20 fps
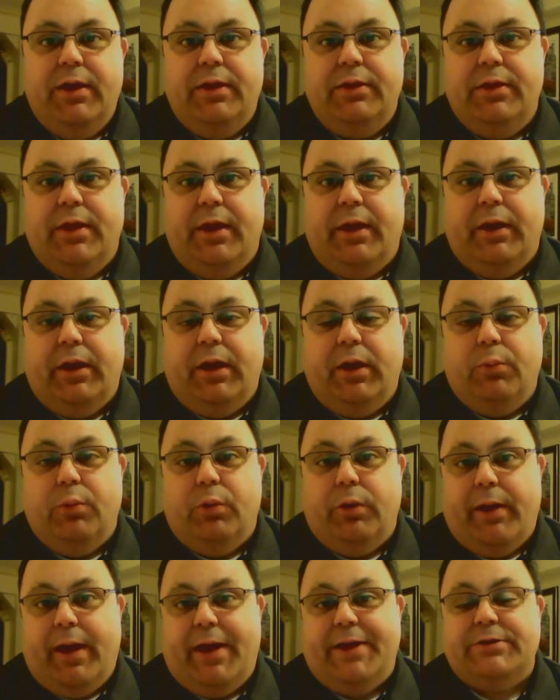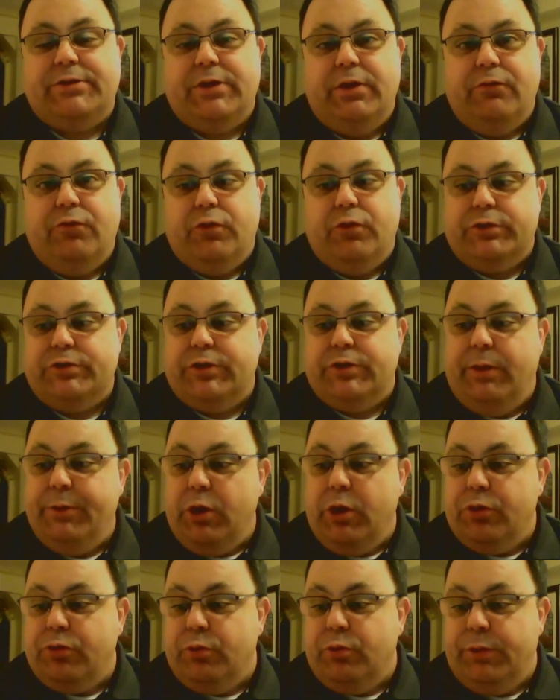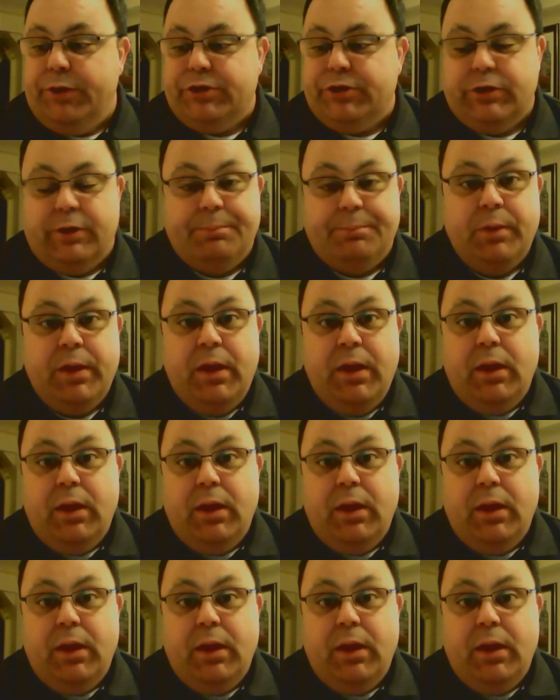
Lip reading: that we're asking for. So let me go through each of them.